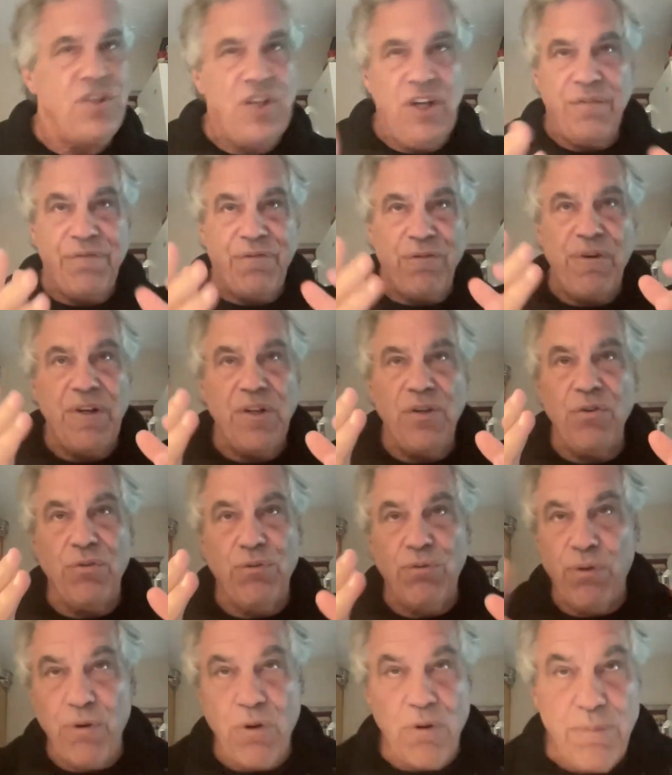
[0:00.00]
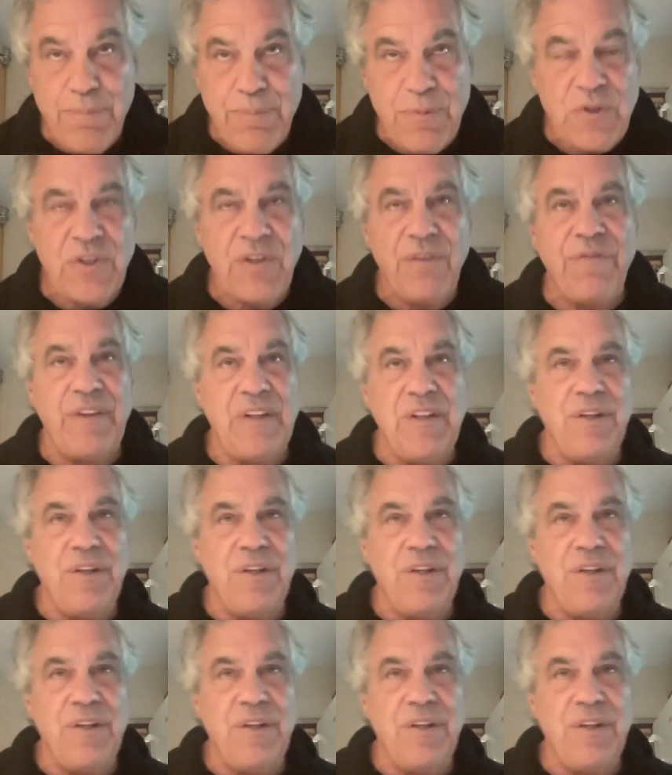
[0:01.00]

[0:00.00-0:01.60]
different groups of